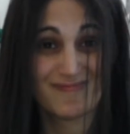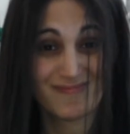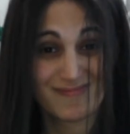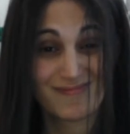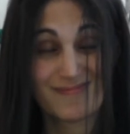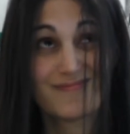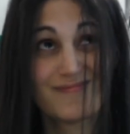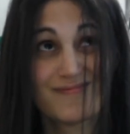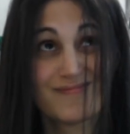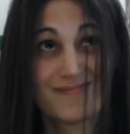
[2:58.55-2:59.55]

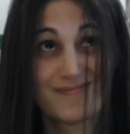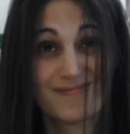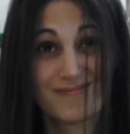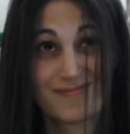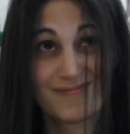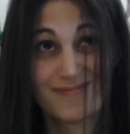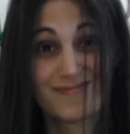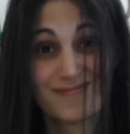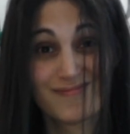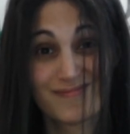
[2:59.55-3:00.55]

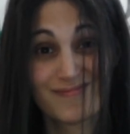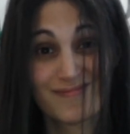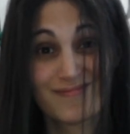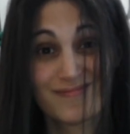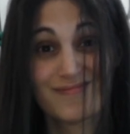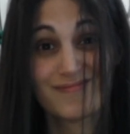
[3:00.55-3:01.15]
Nothing is said.